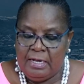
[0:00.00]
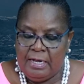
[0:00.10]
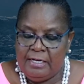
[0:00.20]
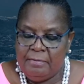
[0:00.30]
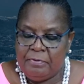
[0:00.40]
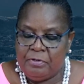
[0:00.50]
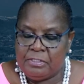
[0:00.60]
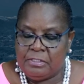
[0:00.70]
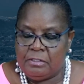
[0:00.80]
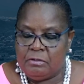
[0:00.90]
any
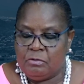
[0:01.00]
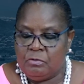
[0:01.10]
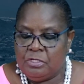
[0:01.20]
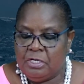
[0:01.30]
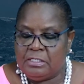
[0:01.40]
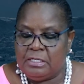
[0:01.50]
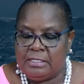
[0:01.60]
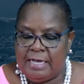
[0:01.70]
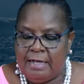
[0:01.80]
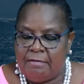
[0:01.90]
person who does
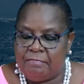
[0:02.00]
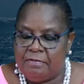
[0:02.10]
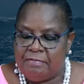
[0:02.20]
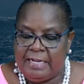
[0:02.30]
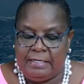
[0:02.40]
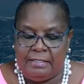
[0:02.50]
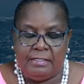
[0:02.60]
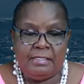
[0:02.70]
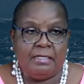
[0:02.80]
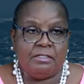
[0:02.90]
not have a valid
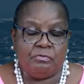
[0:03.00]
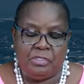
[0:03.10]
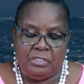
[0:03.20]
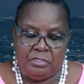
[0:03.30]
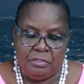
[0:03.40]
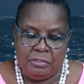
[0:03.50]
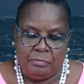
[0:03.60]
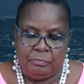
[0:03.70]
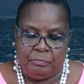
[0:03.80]
test result.